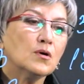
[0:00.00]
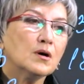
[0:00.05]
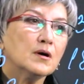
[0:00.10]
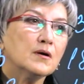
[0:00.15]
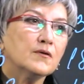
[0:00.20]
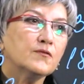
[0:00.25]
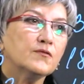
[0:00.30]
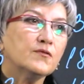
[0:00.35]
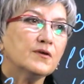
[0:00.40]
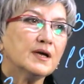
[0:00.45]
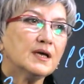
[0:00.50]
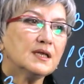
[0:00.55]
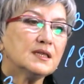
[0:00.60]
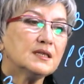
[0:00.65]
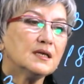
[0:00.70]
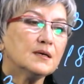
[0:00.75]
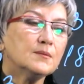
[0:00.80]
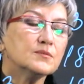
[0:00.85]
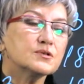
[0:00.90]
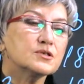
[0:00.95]
But in this
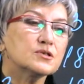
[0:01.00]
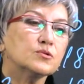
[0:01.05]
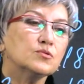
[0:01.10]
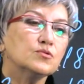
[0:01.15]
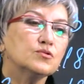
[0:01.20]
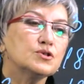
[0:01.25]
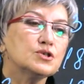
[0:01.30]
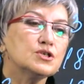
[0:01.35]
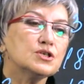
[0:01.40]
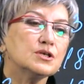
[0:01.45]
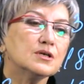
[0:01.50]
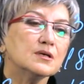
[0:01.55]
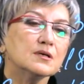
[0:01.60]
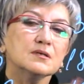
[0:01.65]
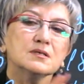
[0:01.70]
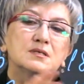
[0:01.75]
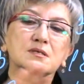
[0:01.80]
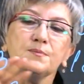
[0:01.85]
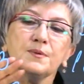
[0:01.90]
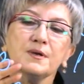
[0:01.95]
case, now I'm
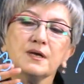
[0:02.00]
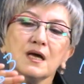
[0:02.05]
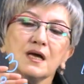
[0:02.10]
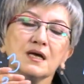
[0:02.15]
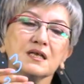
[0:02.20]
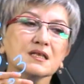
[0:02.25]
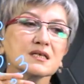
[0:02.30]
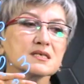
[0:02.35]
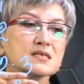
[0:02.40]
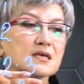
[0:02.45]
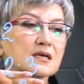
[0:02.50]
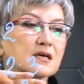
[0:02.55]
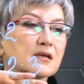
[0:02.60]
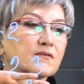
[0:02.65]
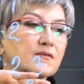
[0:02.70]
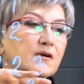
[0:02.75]
closing it, in this case I